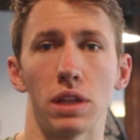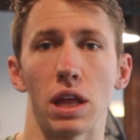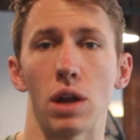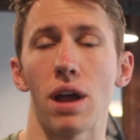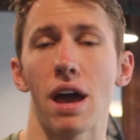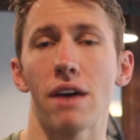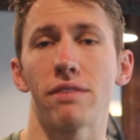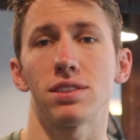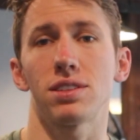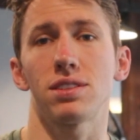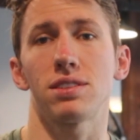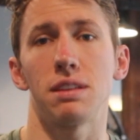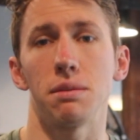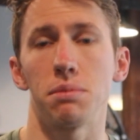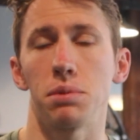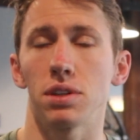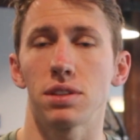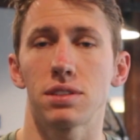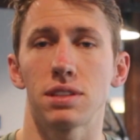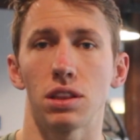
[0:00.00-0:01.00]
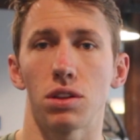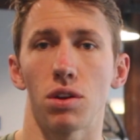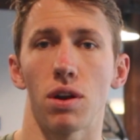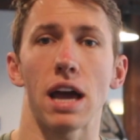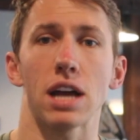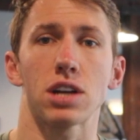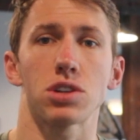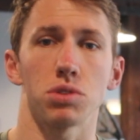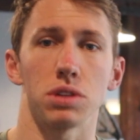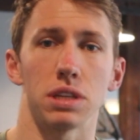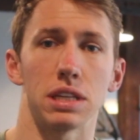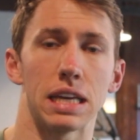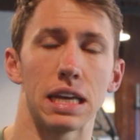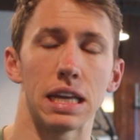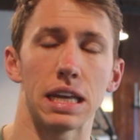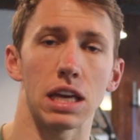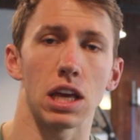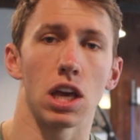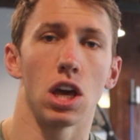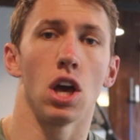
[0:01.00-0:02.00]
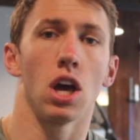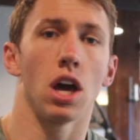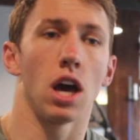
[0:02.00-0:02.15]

they don't have the stimulus that they're actually getting